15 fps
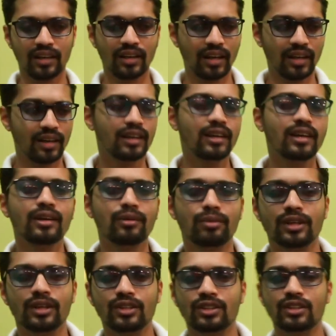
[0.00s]
And another
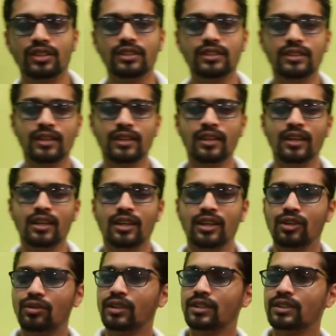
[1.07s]
definition is
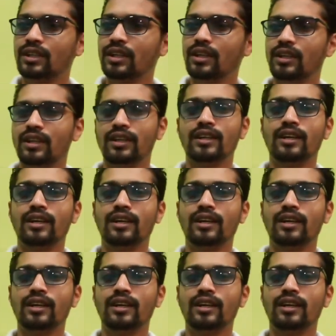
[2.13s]
you can say